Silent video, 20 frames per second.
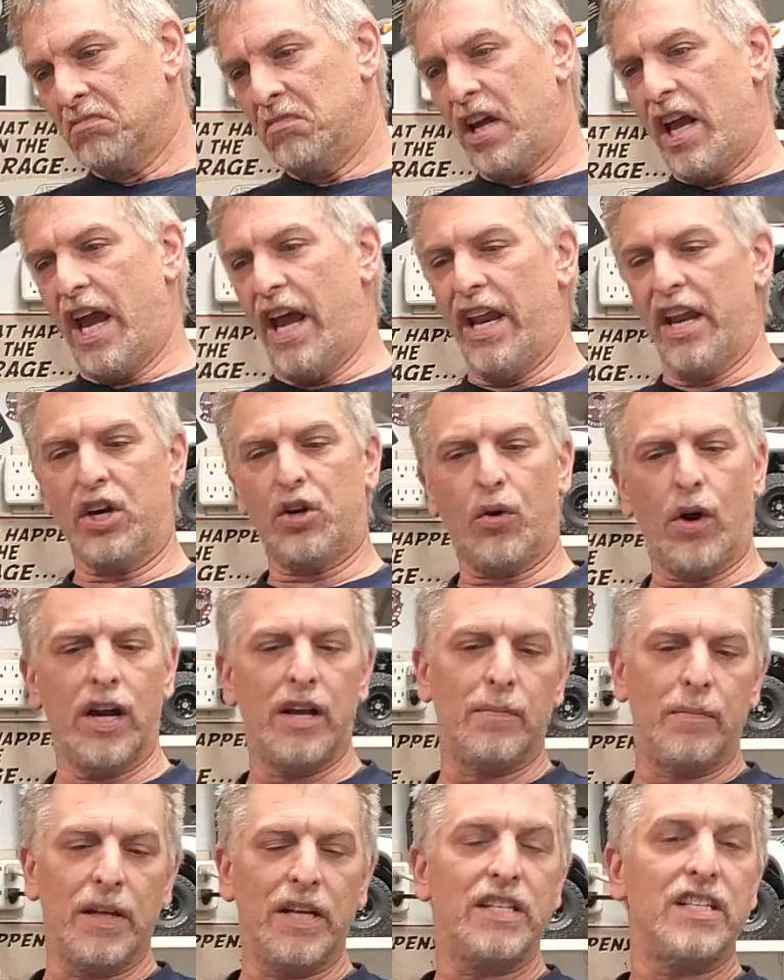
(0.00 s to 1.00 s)
and
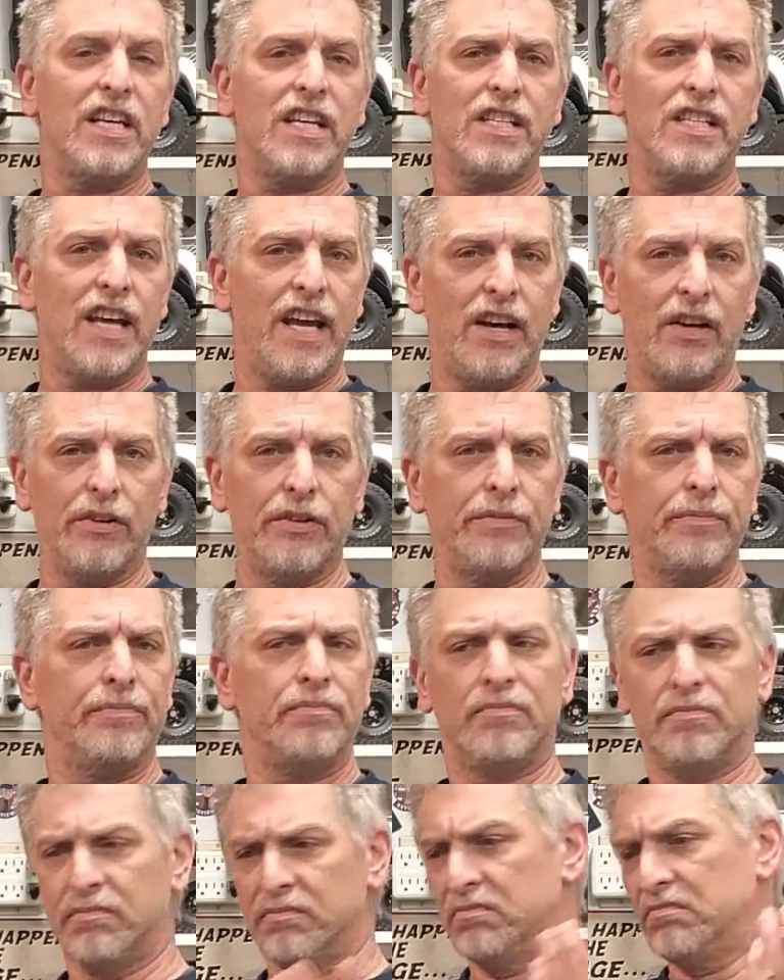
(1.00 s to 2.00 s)
incredibly detailed,
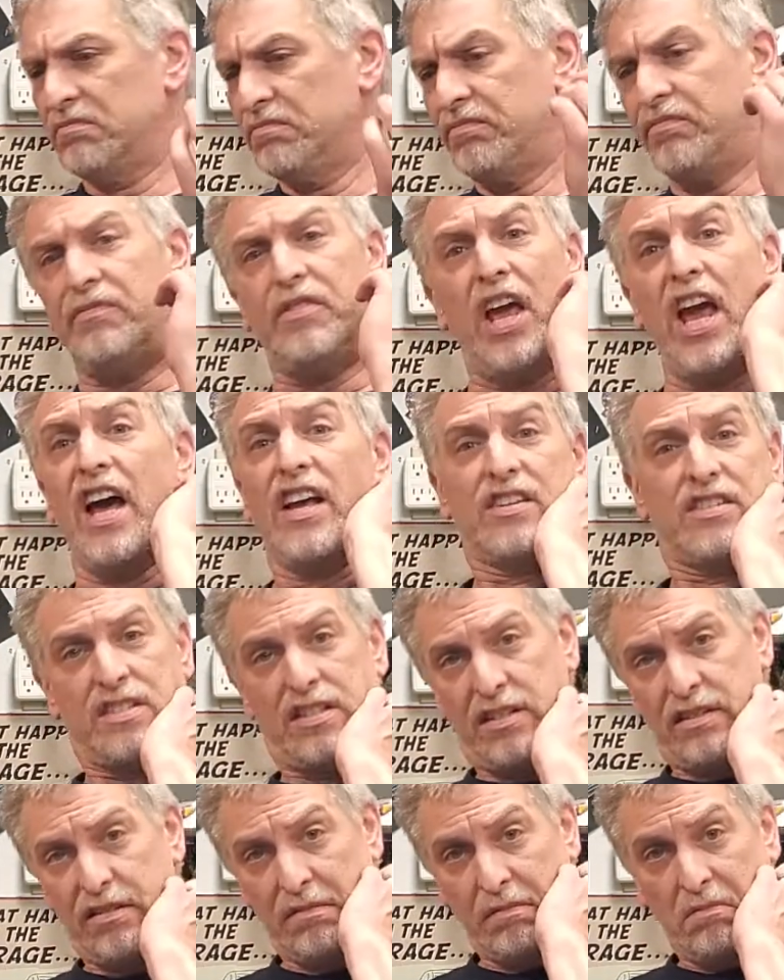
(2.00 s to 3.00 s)
yes.